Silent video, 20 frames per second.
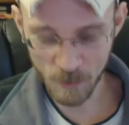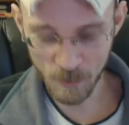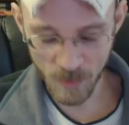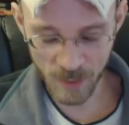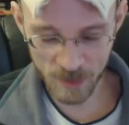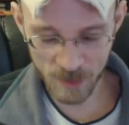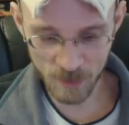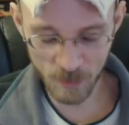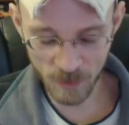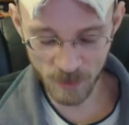
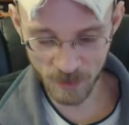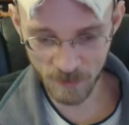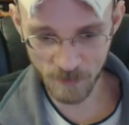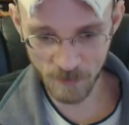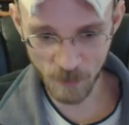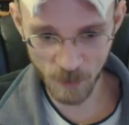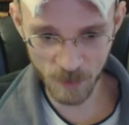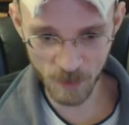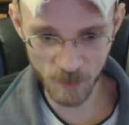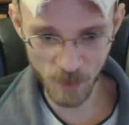mixed with
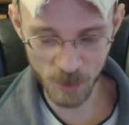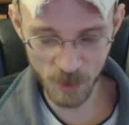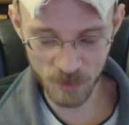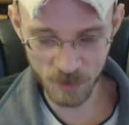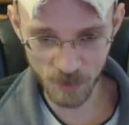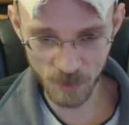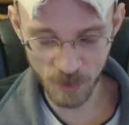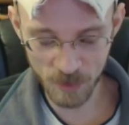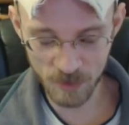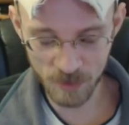a foreign
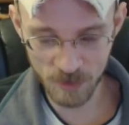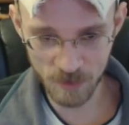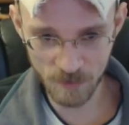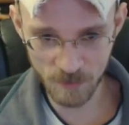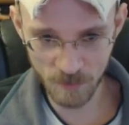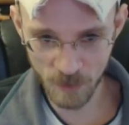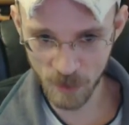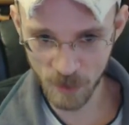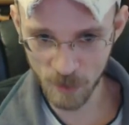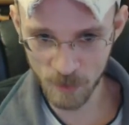martial
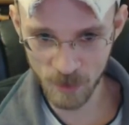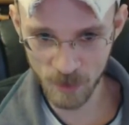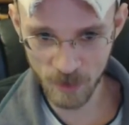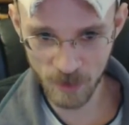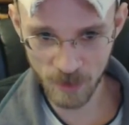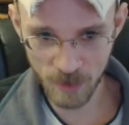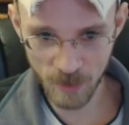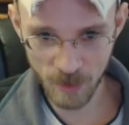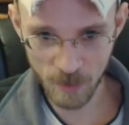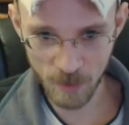arts film,